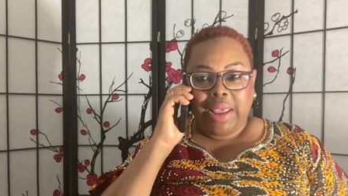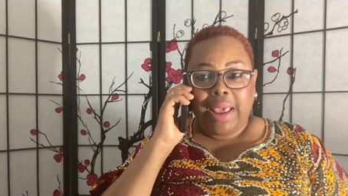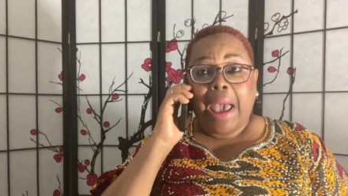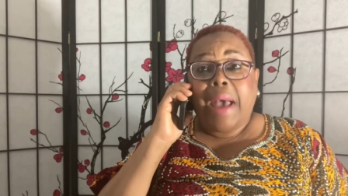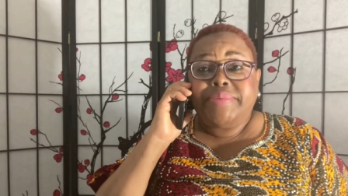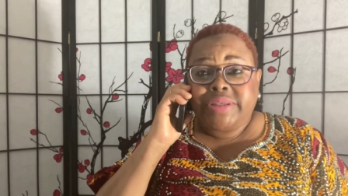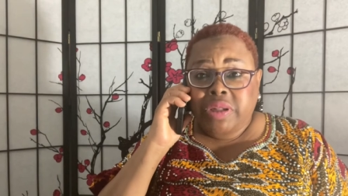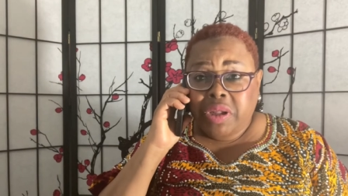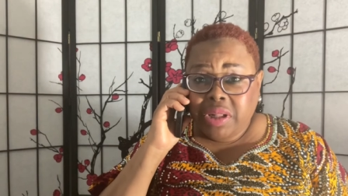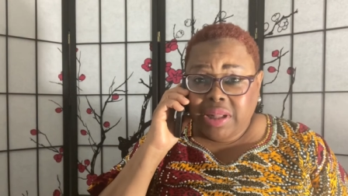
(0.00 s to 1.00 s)

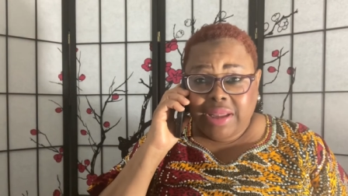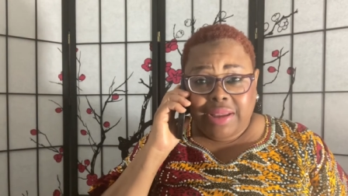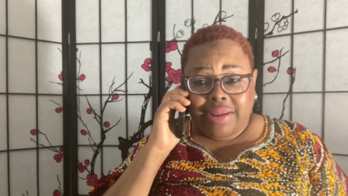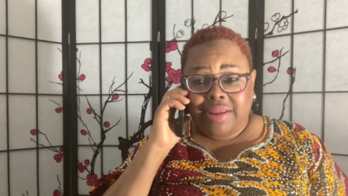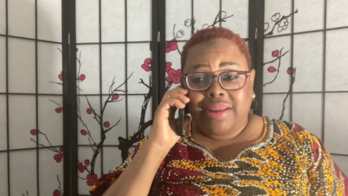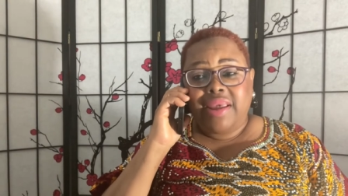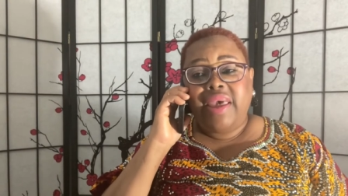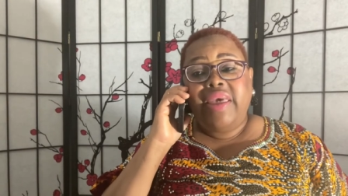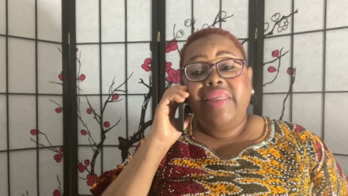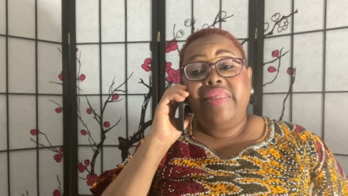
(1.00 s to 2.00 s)
Absolutely.
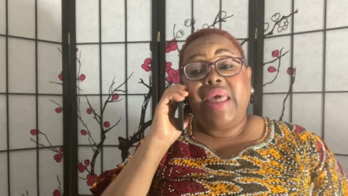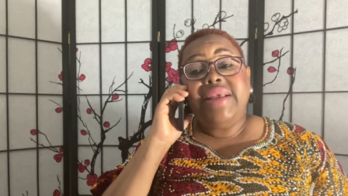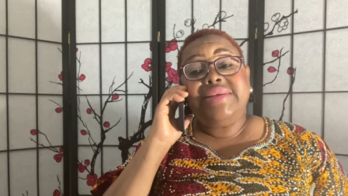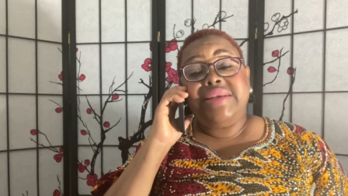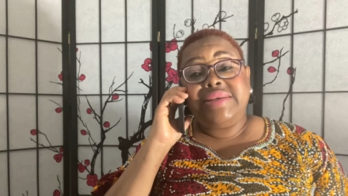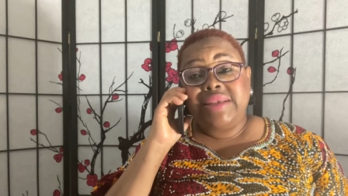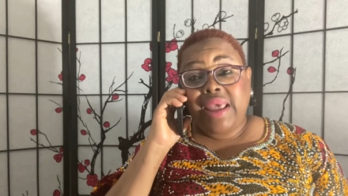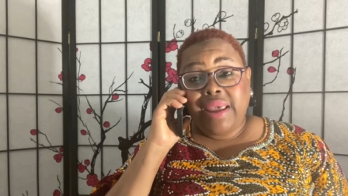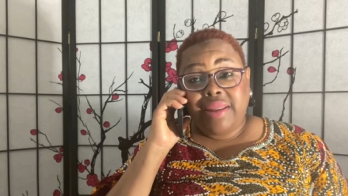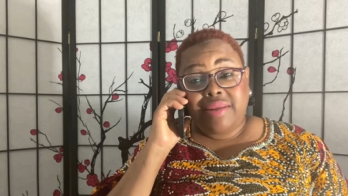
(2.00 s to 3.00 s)
There's a
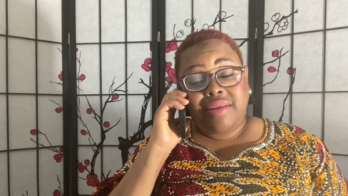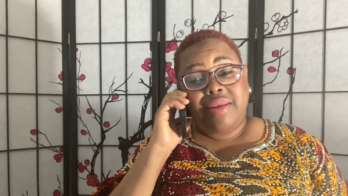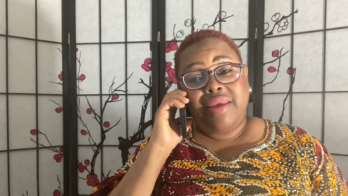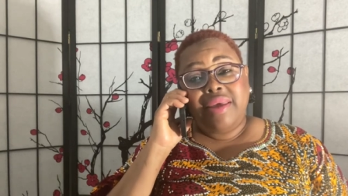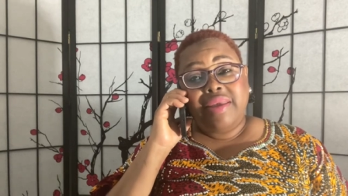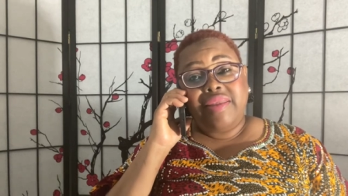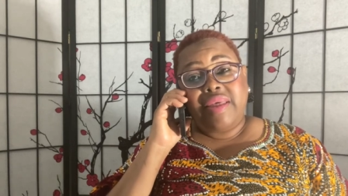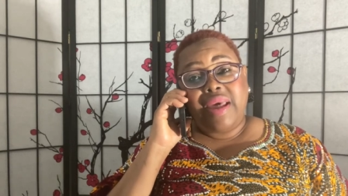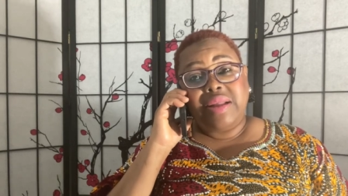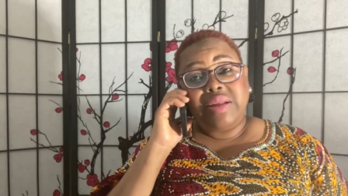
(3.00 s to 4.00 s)
saying
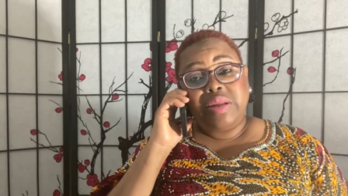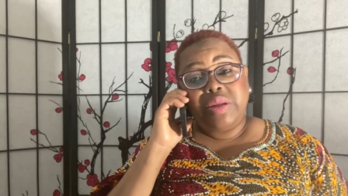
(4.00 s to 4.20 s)
that